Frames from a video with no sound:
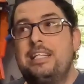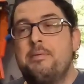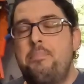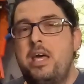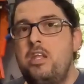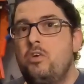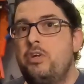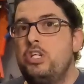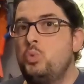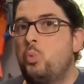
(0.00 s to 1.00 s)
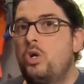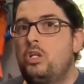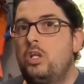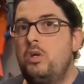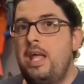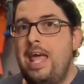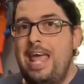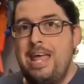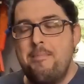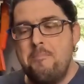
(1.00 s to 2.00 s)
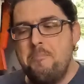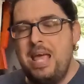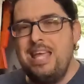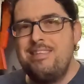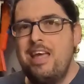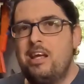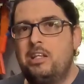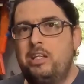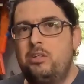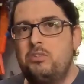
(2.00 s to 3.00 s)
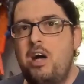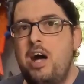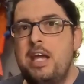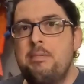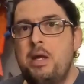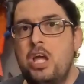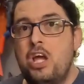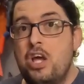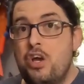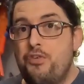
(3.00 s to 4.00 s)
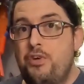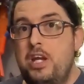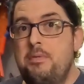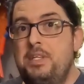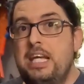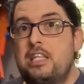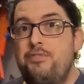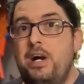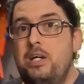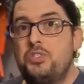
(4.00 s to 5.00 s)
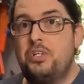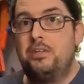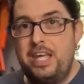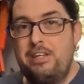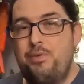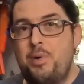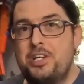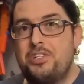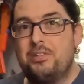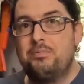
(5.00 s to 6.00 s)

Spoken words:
depending on his workload, it may take a little time for him to get the files done. Thank you for watching.